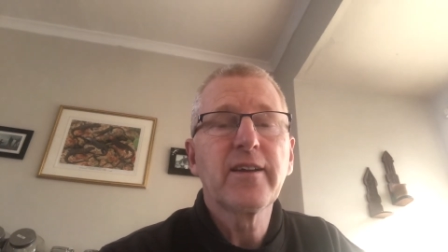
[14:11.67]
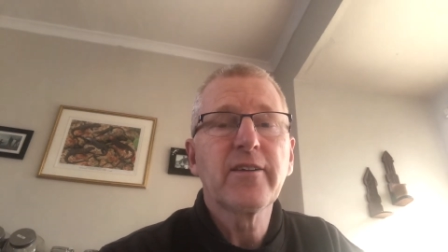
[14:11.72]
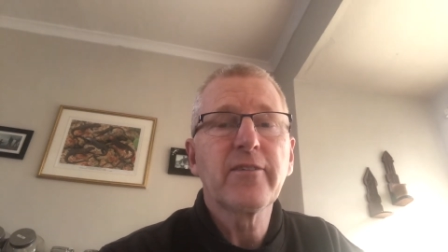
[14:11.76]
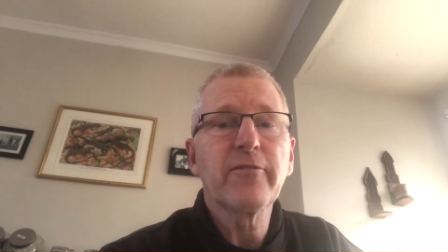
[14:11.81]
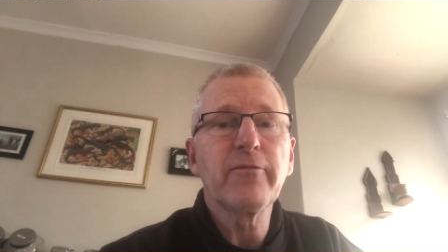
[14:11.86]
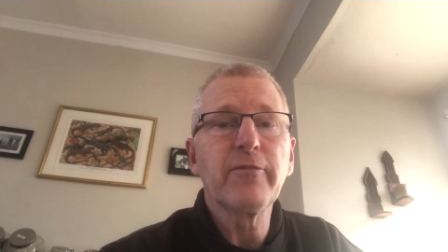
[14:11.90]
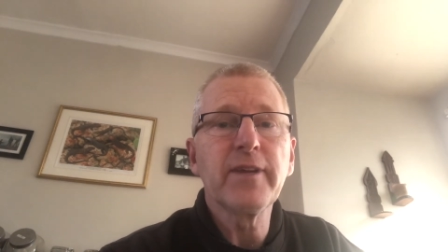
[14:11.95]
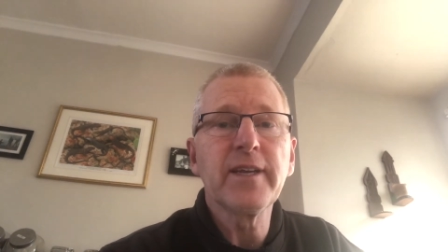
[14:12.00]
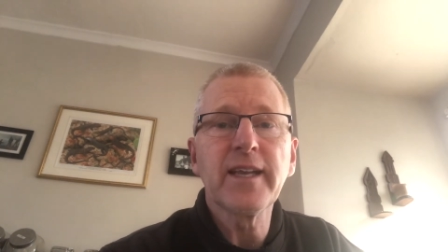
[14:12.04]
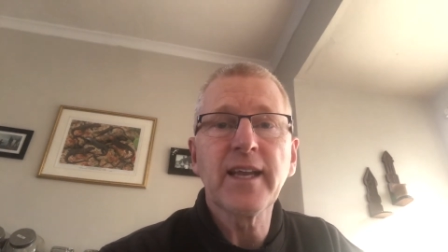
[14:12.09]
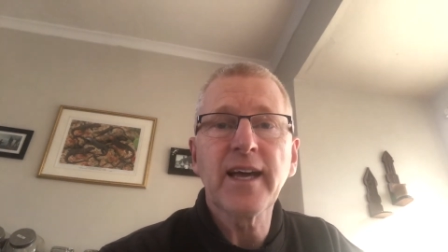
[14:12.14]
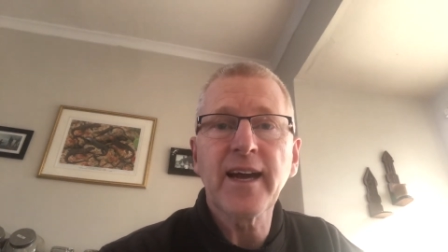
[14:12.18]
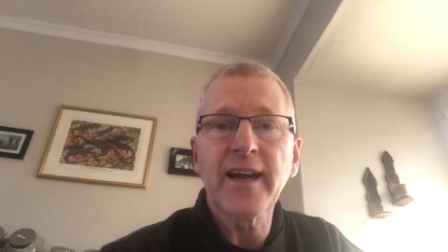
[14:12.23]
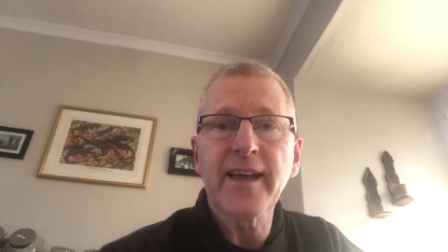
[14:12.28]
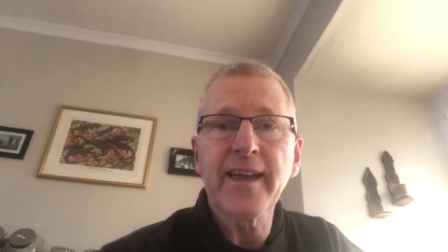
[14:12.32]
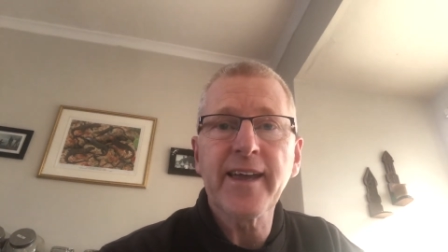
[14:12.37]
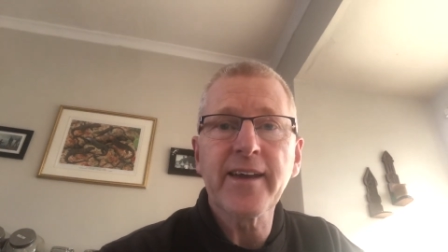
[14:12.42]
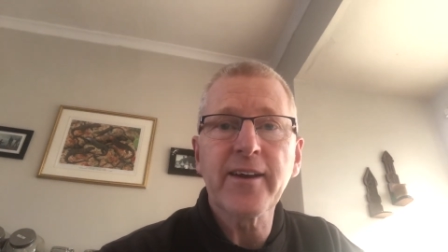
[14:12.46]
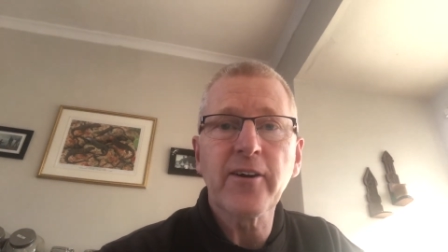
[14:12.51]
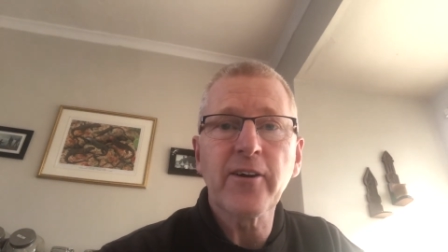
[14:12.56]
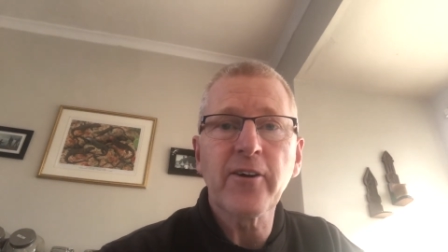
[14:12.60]

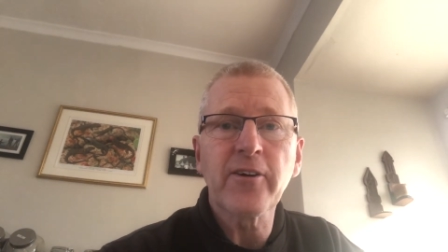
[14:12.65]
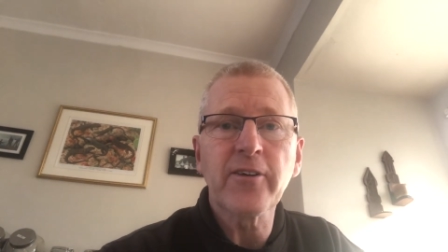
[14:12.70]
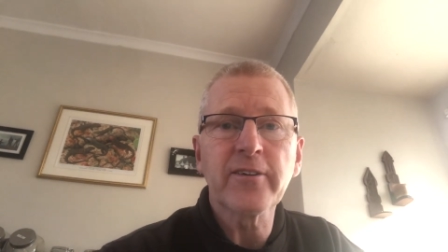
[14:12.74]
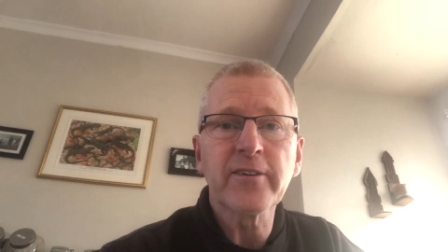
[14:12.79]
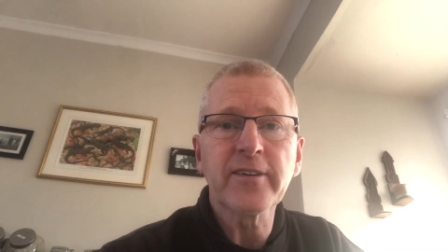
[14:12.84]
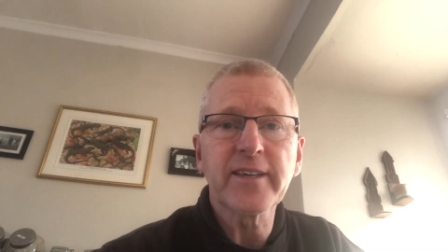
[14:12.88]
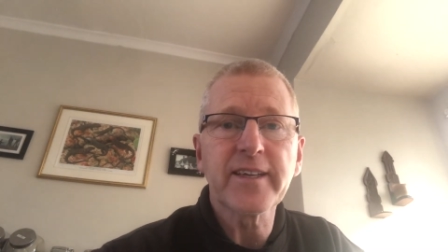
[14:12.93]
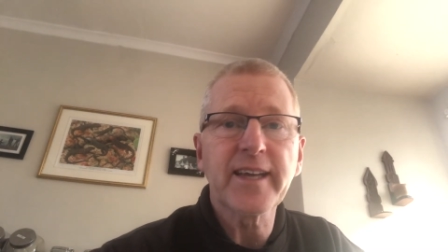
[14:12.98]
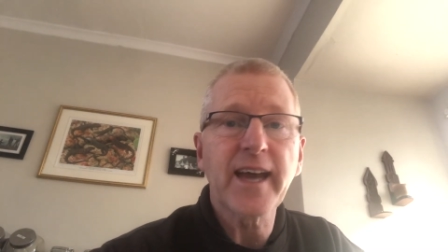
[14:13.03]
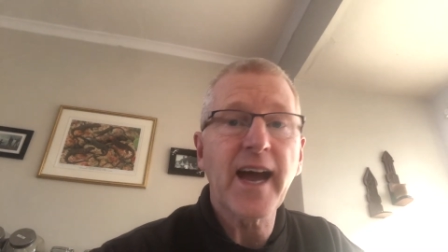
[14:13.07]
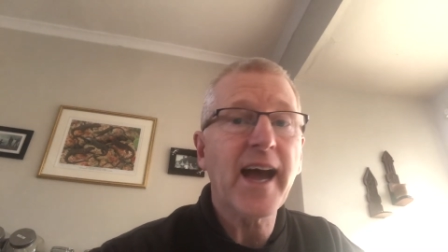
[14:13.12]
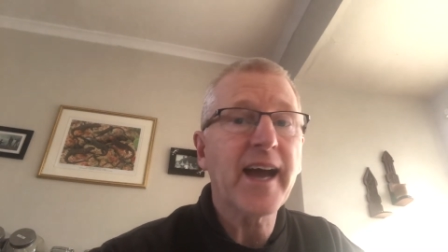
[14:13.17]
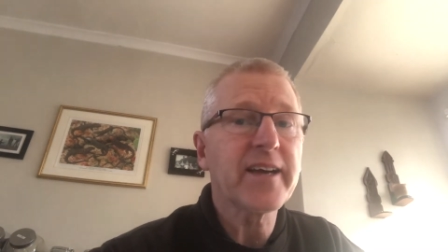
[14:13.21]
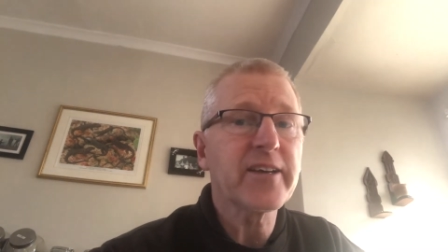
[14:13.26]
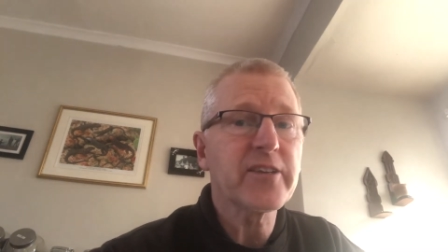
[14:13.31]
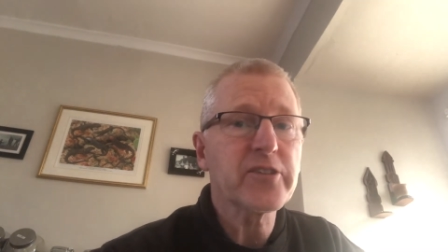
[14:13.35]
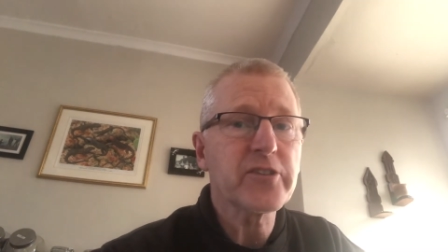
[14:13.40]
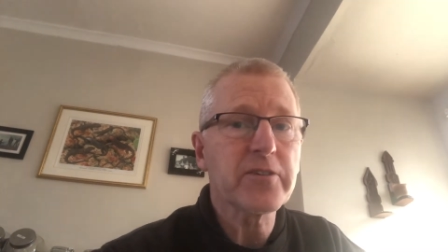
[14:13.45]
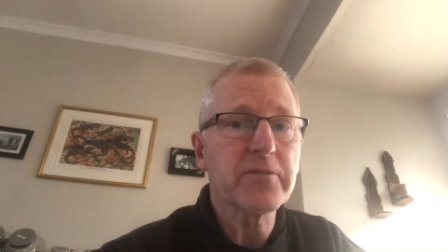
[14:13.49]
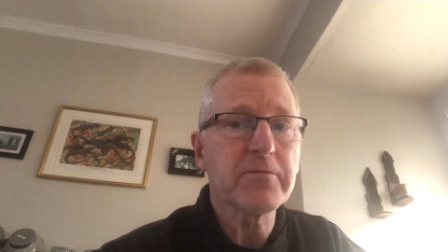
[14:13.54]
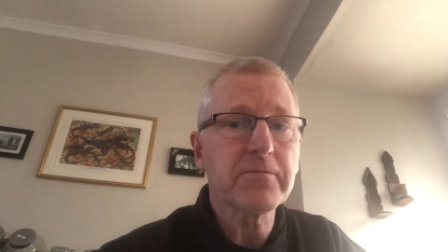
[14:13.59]
relying on
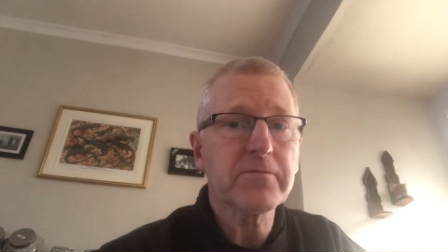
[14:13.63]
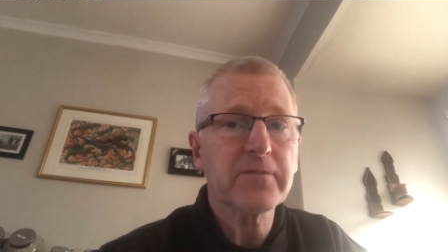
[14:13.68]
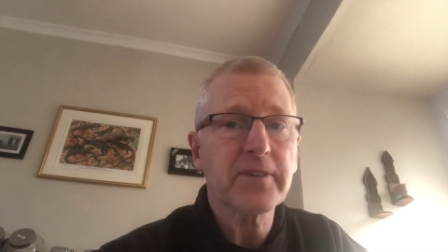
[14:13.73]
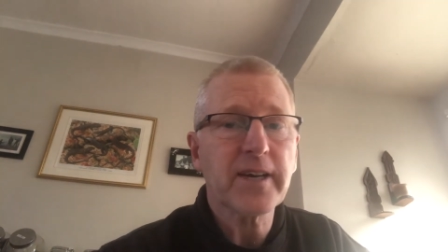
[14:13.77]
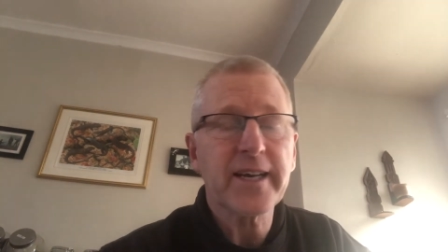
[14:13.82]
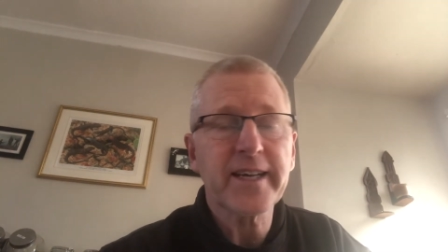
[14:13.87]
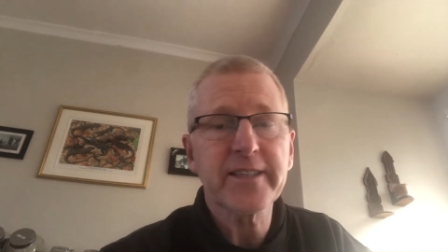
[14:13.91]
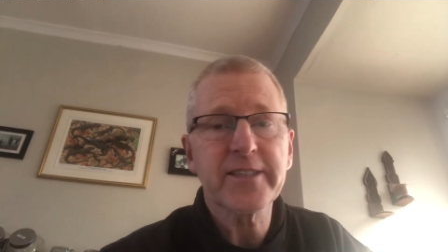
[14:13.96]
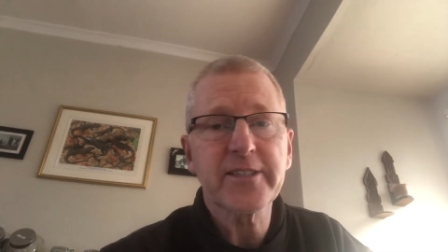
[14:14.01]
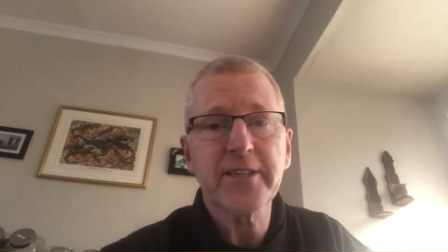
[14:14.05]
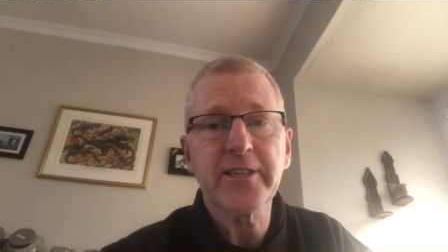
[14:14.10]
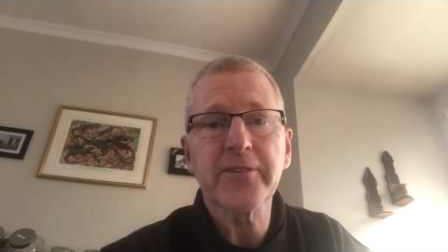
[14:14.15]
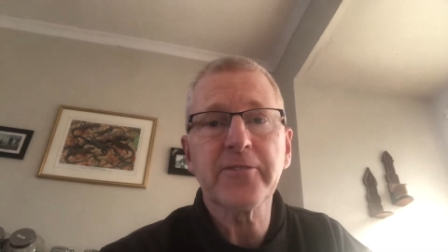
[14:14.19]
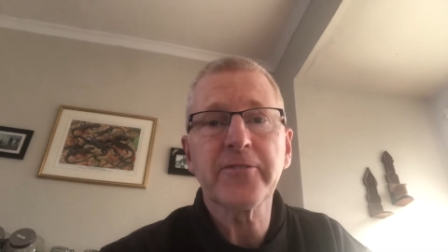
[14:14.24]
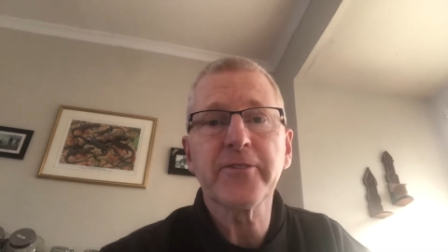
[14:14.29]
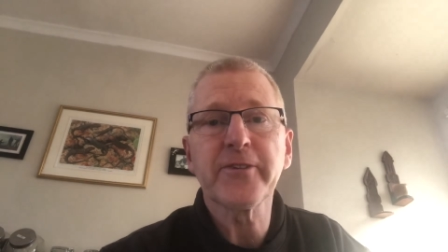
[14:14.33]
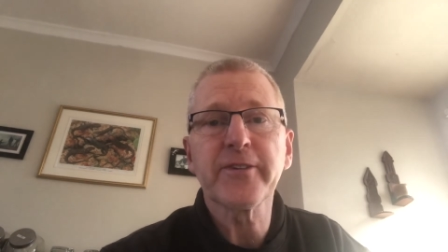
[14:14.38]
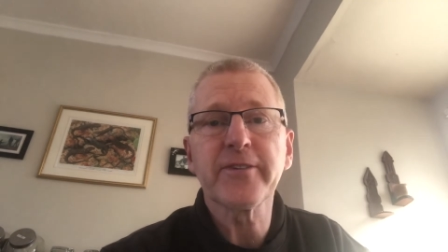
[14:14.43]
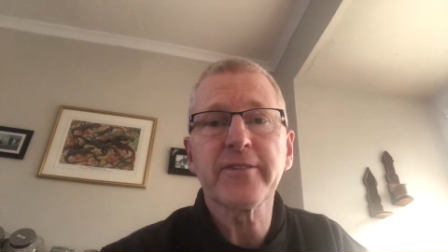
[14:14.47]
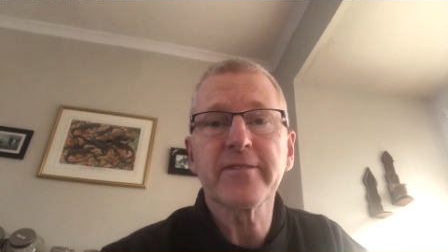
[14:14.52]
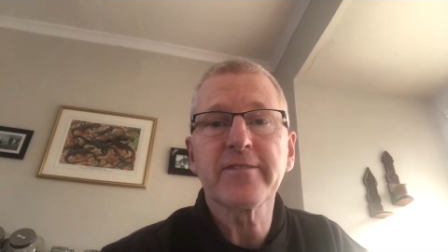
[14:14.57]
gangs of
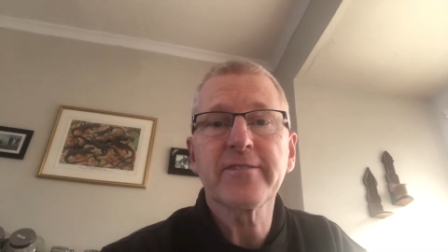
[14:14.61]
itinerant